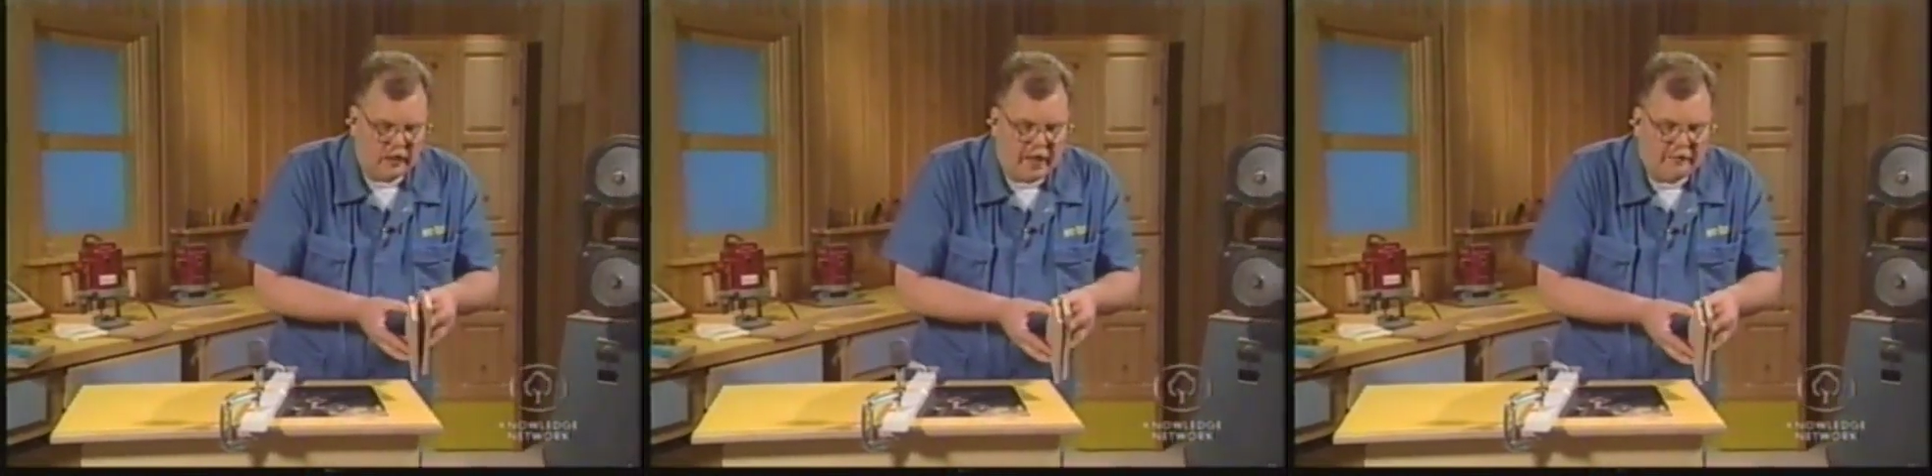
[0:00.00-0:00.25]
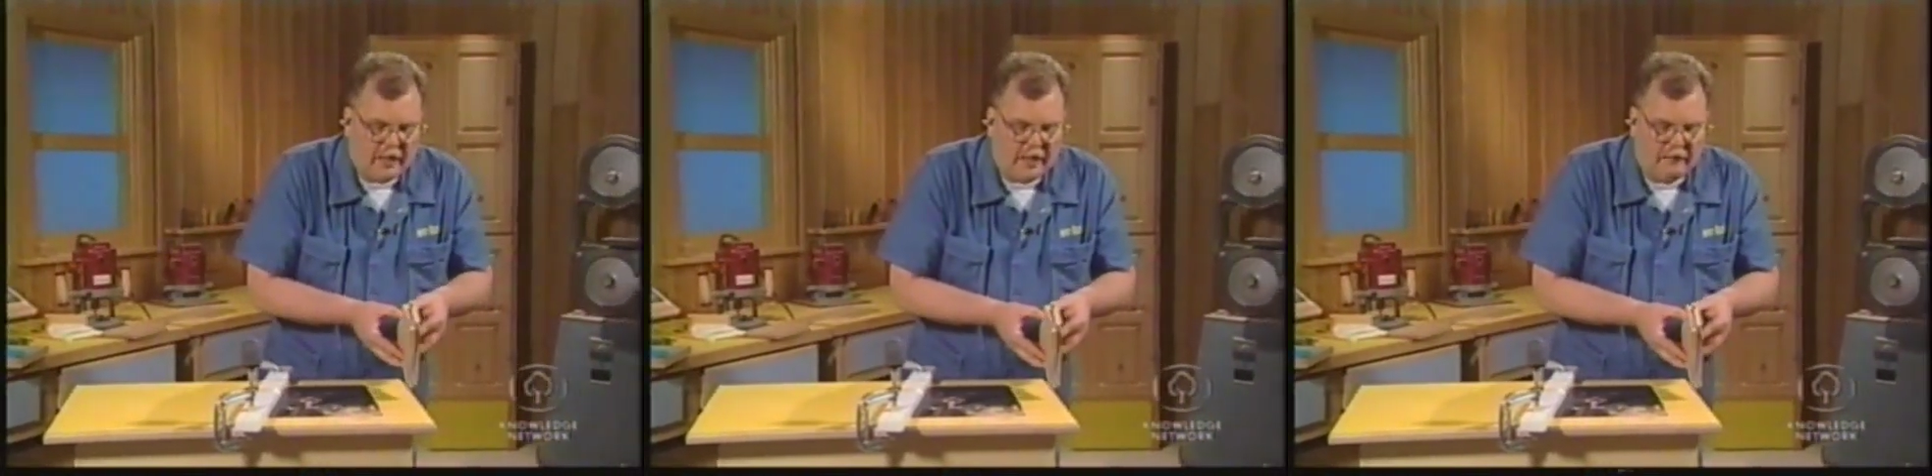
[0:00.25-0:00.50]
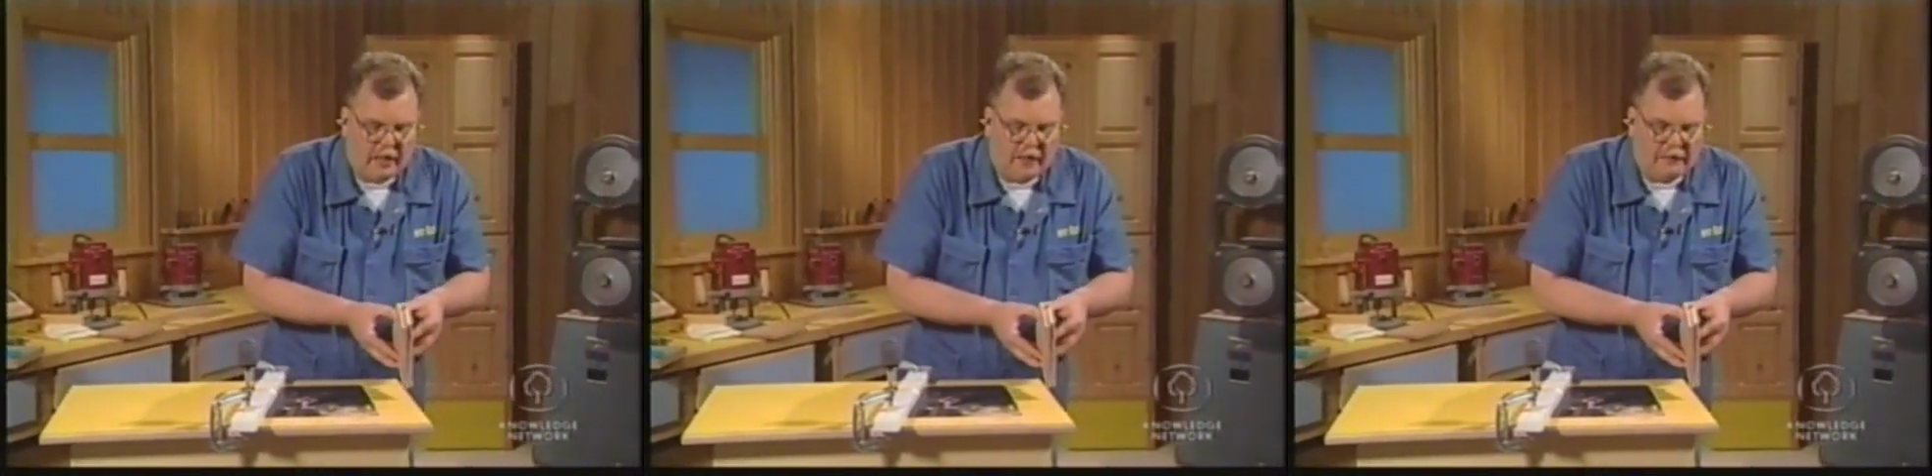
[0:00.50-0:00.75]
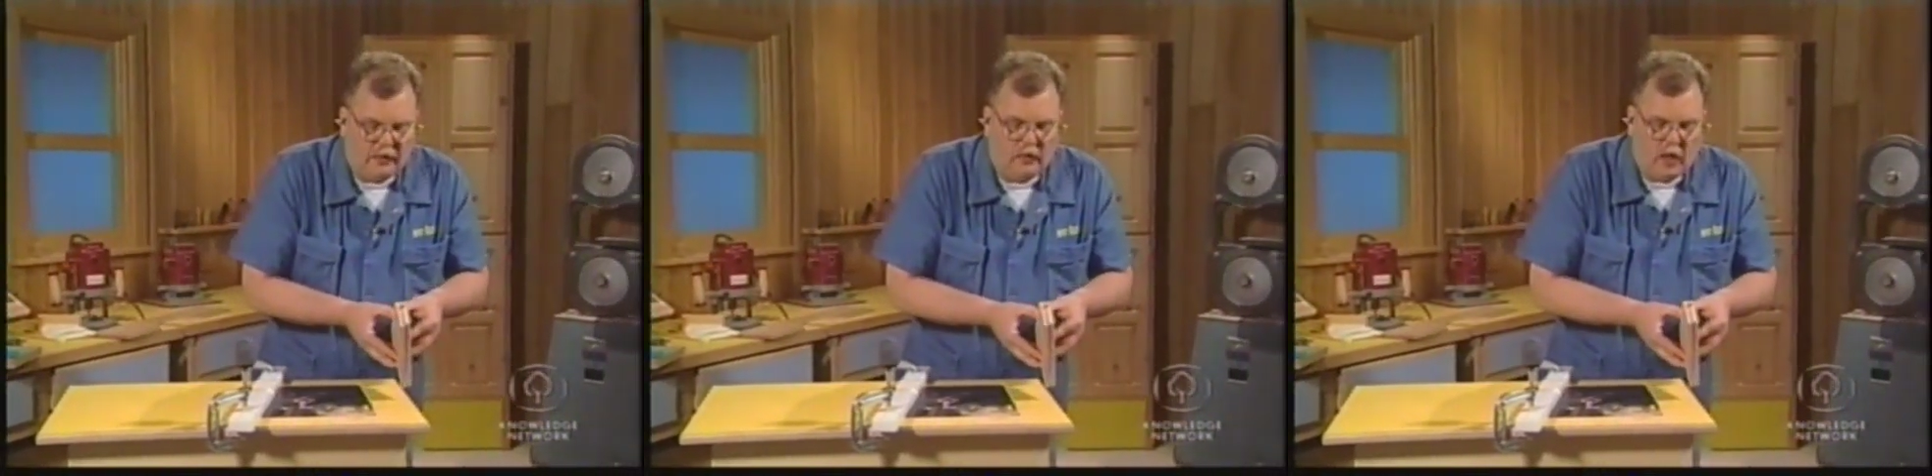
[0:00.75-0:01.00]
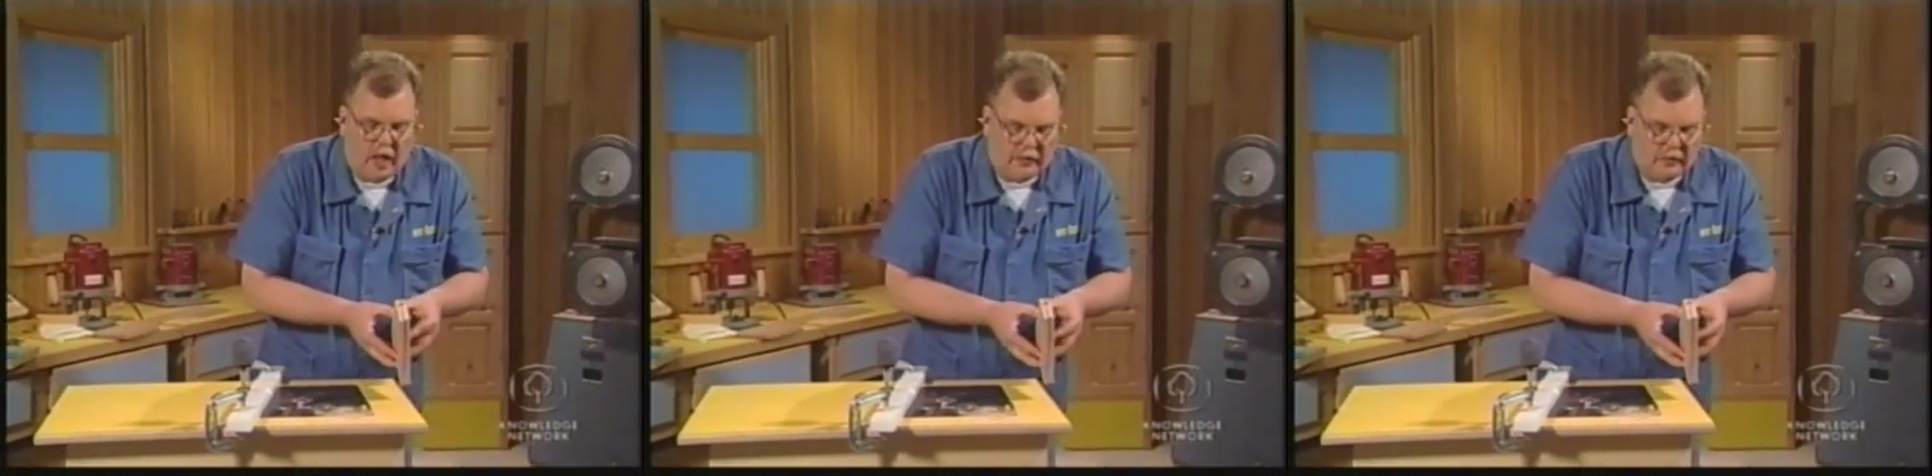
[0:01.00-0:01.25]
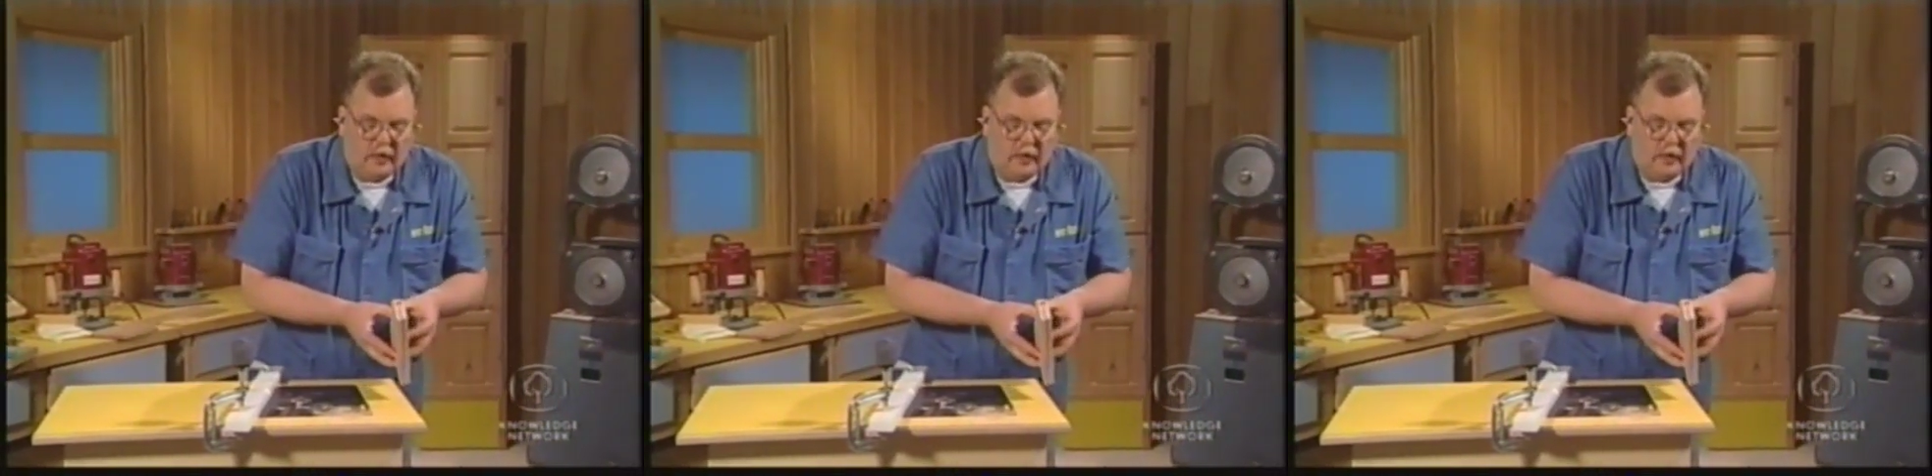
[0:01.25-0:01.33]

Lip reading: so they have to have left and right,